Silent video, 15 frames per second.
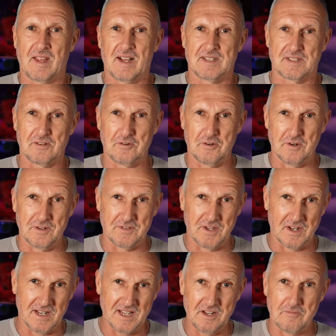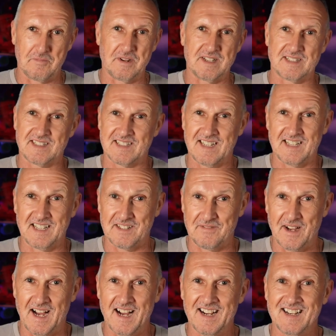So the little prince said it
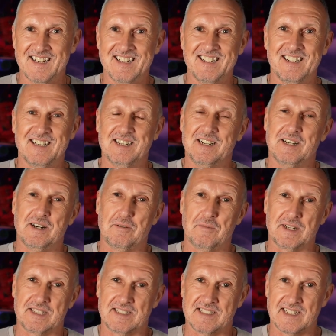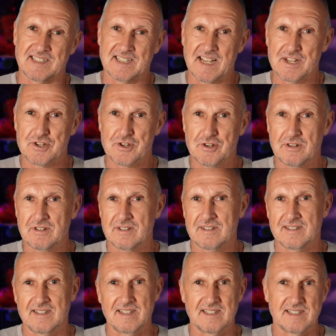well, what is essential
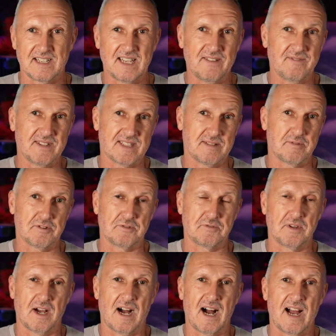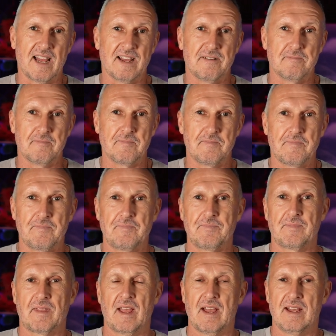is invisible to the eye.
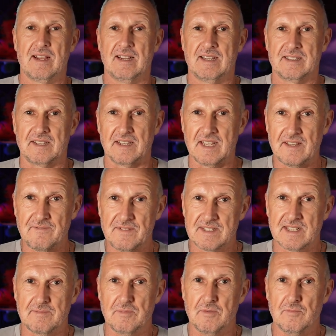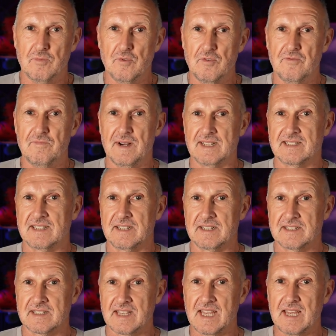The invisible movements in the
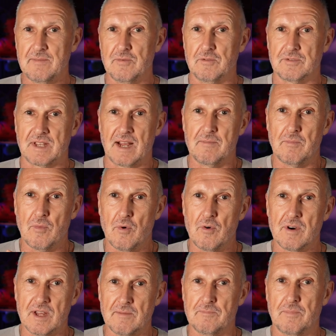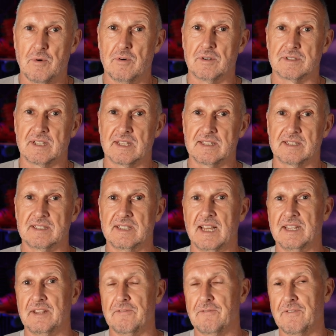ski boot are more important
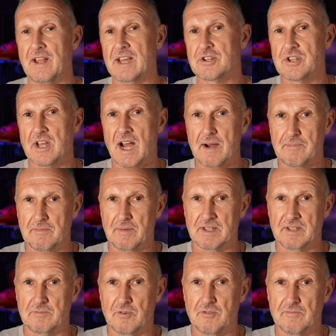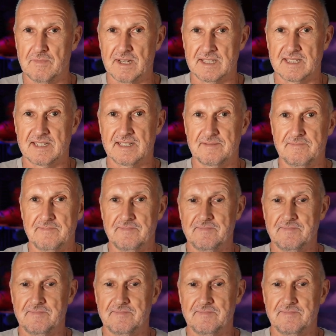than the flashy upper body movements.